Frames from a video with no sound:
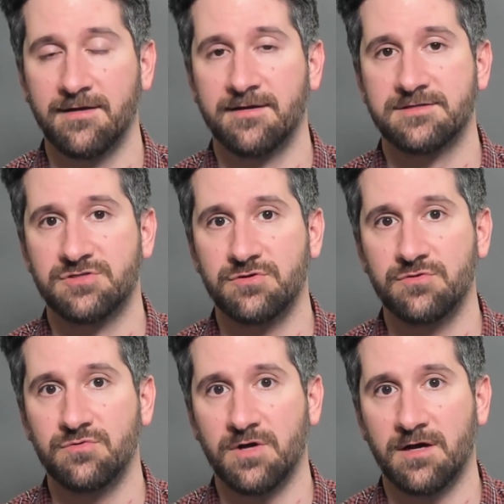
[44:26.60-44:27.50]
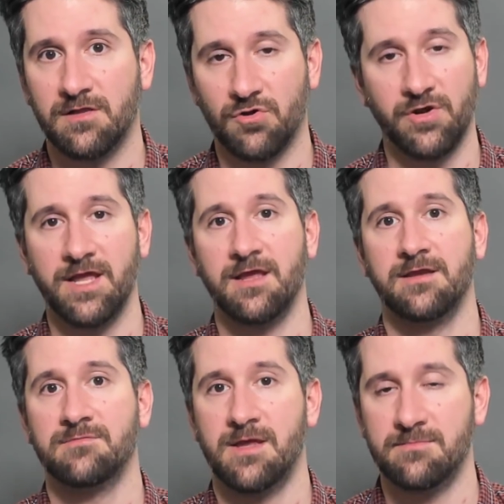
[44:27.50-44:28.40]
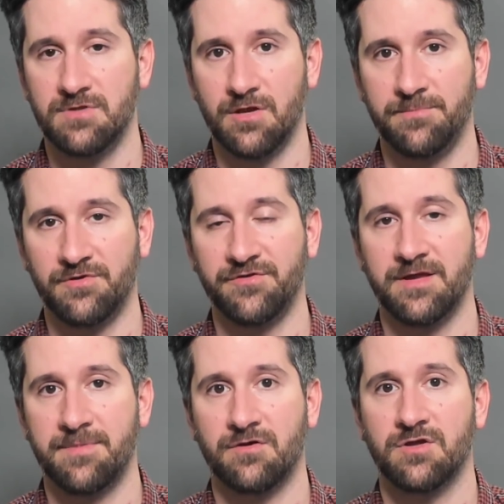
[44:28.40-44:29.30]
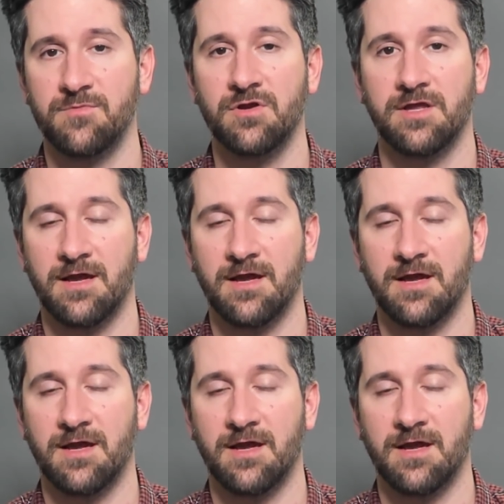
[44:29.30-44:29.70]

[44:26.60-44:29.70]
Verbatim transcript: to uh, learning and, and you know building a better community.